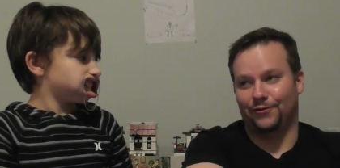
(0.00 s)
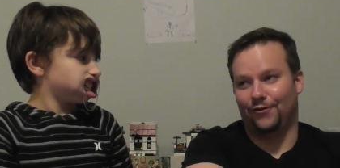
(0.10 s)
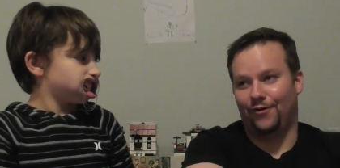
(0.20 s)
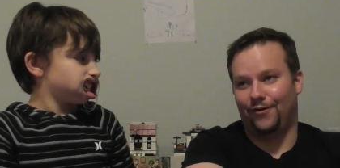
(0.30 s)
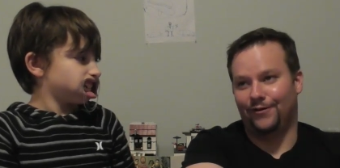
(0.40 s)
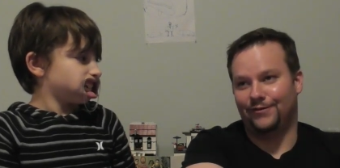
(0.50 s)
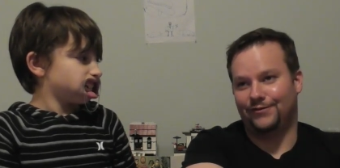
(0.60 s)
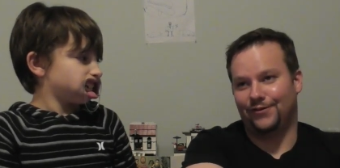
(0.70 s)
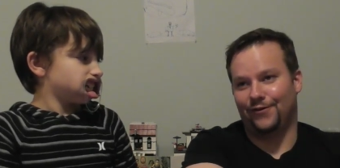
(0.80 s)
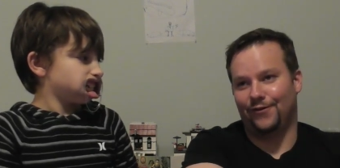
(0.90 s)
Speaker 1: long.
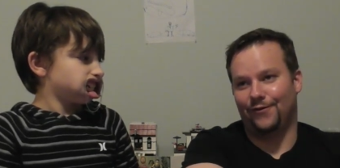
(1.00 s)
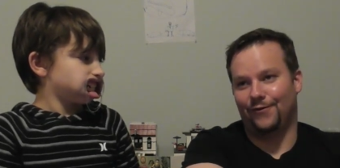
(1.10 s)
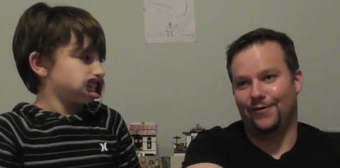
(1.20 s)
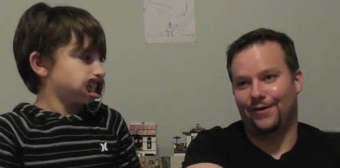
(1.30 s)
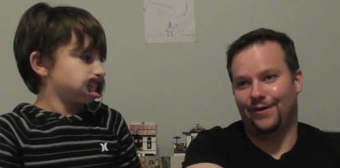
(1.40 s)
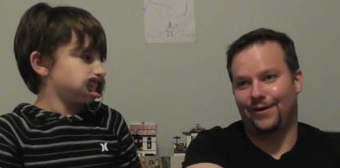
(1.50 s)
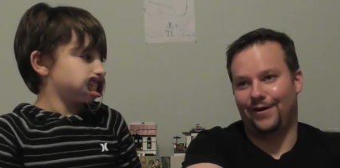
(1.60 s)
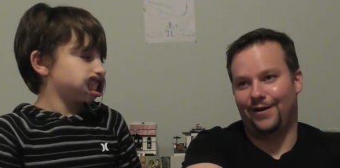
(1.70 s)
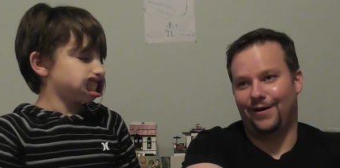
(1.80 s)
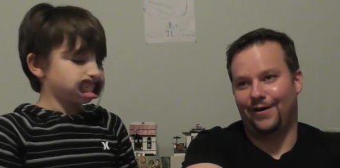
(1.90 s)
So,
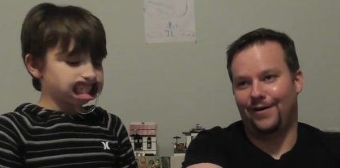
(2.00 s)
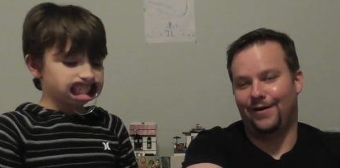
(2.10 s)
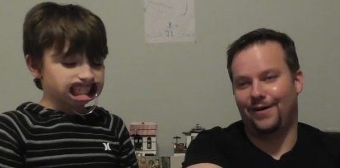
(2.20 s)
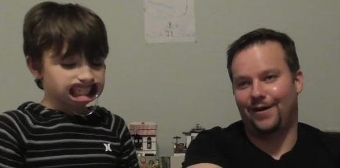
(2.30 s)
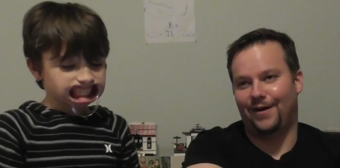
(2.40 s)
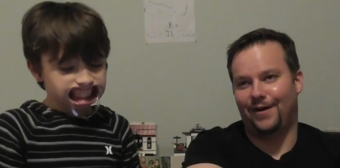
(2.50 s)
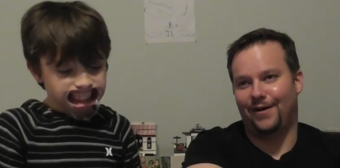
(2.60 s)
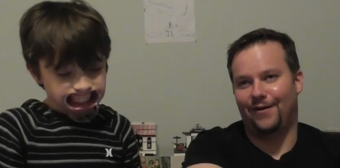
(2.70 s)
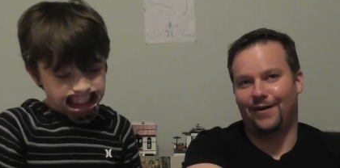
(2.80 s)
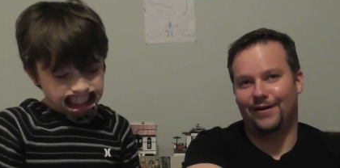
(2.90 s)
uh,
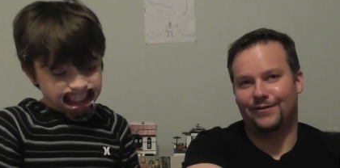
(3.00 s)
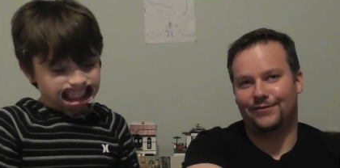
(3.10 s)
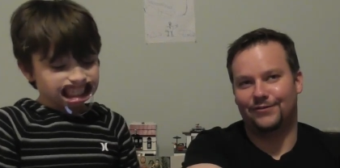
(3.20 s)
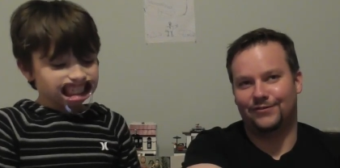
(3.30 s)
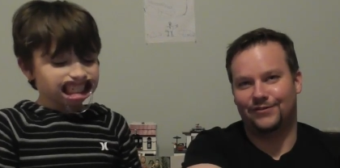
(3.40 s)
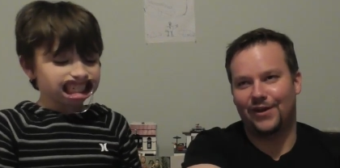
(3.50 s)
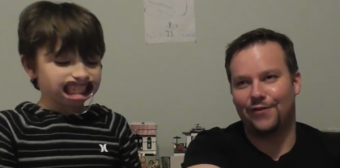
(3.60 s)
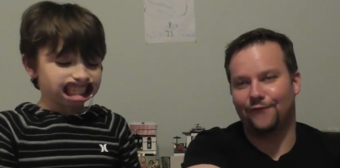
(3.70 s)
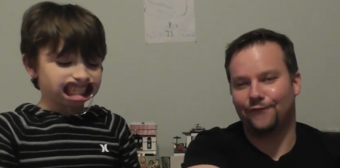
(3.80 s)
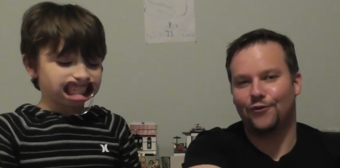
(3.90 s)
all right. Say the
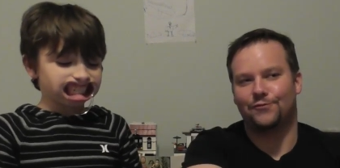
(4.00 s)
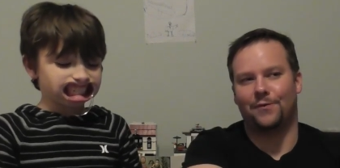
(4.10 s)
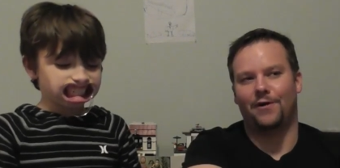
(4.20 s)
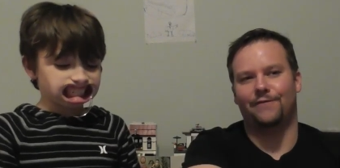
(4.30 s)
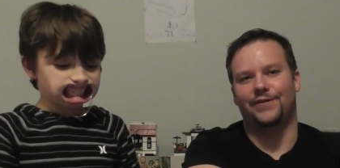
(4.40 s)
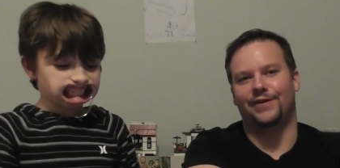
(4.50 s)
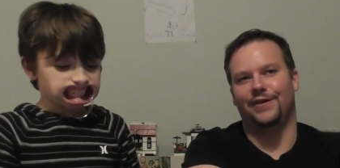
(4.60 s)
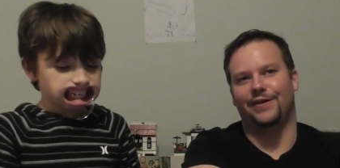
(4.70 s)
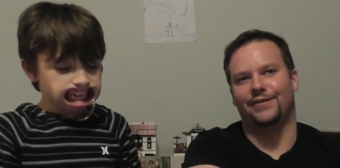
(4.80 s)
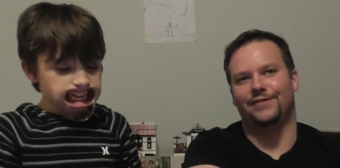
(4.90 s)
first part of it
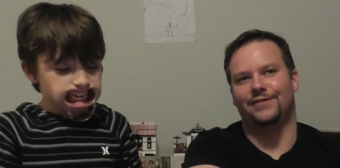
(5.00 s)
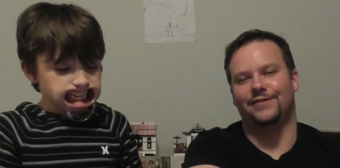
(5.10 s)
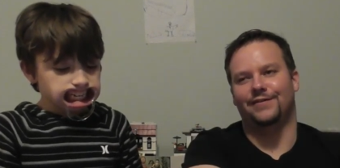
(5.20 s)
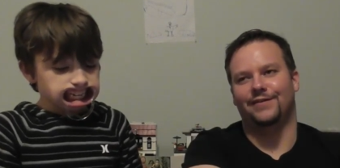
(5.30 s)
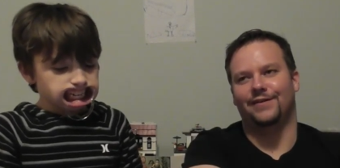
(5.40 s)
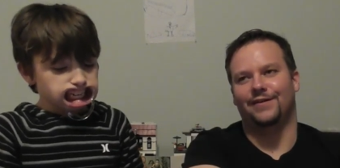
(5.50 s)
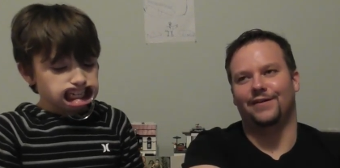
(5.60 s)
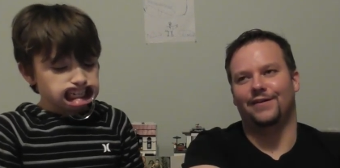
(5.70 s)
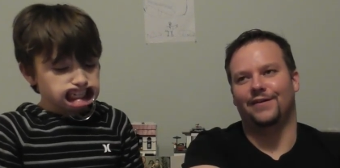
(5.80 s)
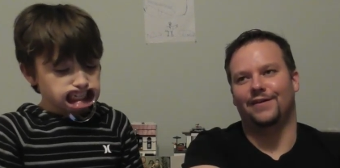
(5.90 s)
again.
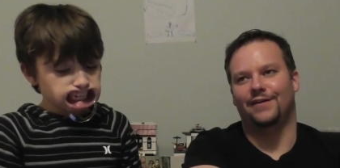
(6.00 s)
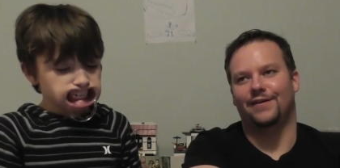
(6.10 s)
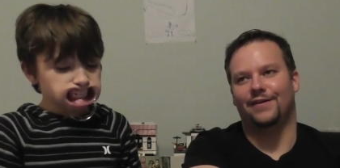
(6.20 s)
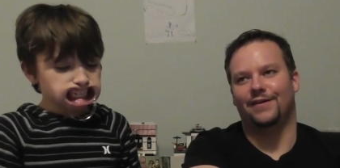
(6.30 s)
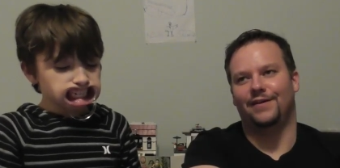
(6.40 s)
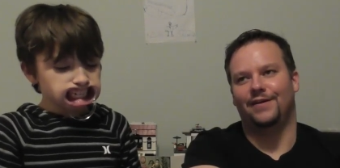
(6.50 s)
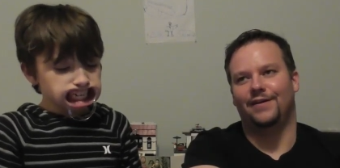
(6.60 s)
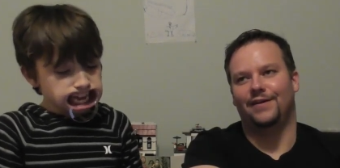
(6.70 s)
Speaker 2: Sticky,